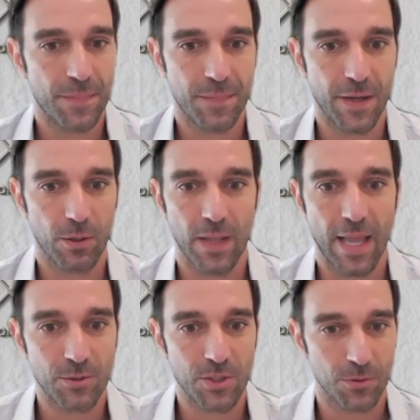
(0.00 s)
They're
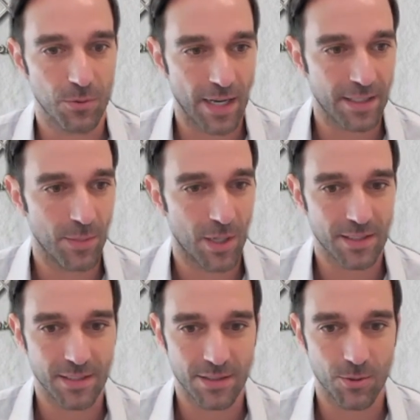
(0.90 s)
allowed to, right? And
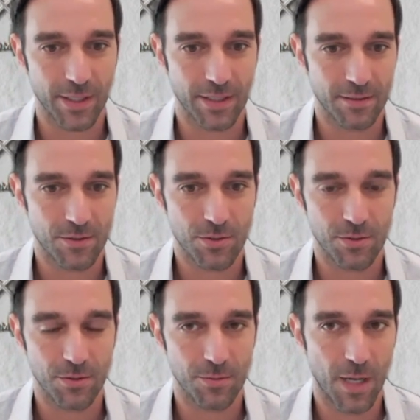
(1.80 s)
Moxie
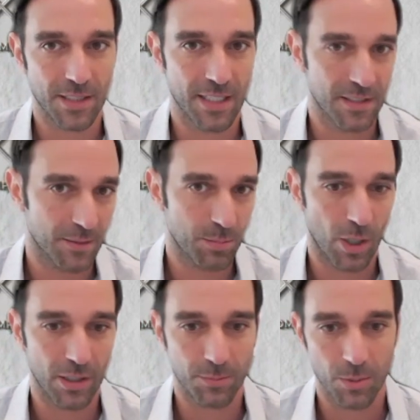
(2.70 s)
has a
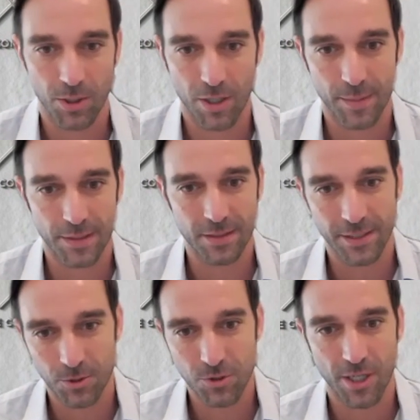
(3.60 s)
product program and
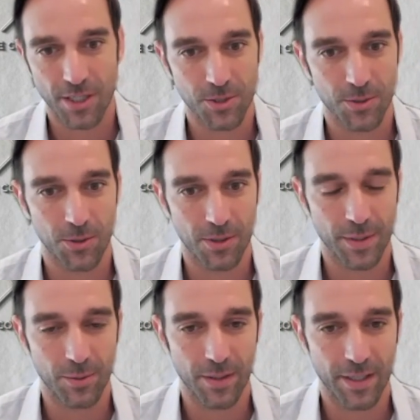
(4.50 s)
legal structure in order to be
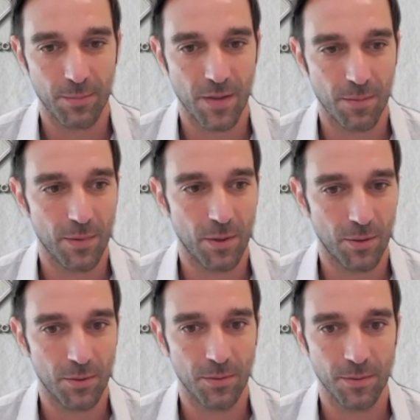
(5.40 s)
able to help them
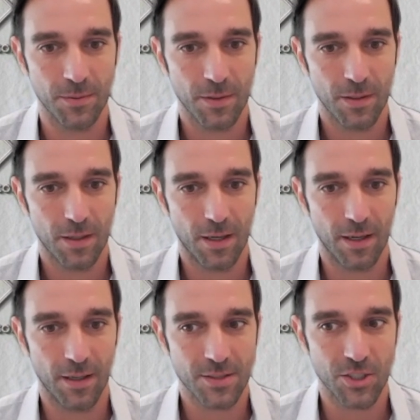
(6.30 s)
own
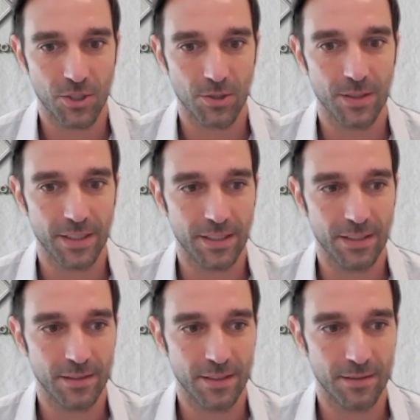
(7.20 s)
securely
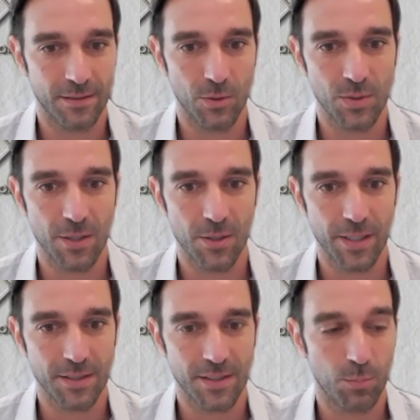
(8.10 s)
in those
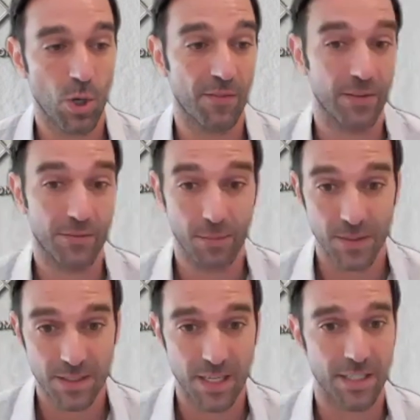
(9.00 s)
areas and profit from
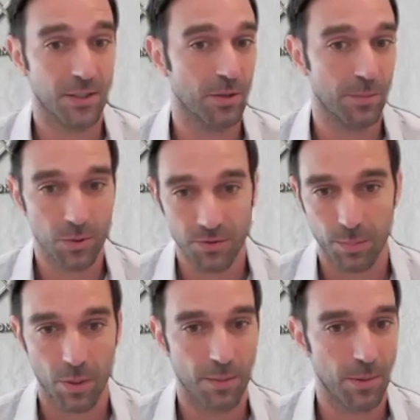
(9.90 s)
the sale, improve the
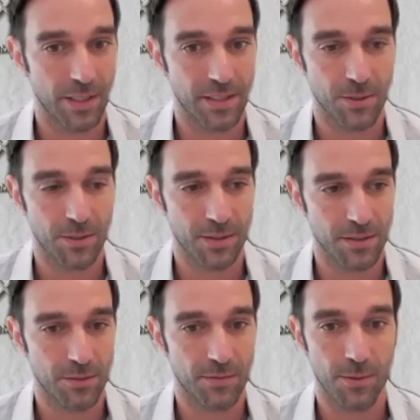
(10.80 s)
property, so on and
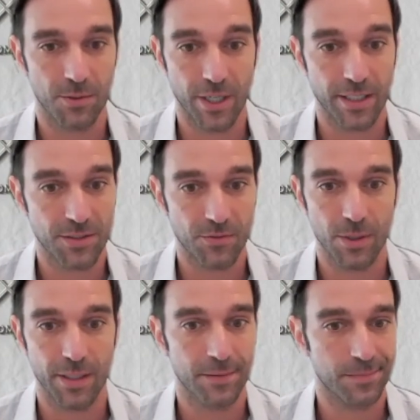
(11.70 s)
so forth, transfer
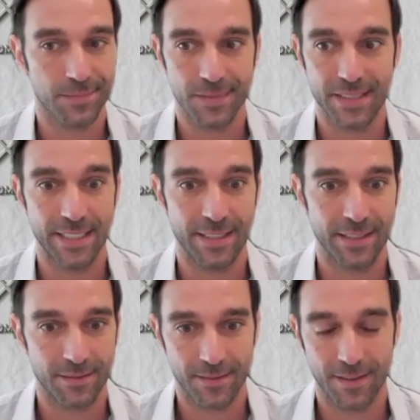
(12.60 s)
it, deed it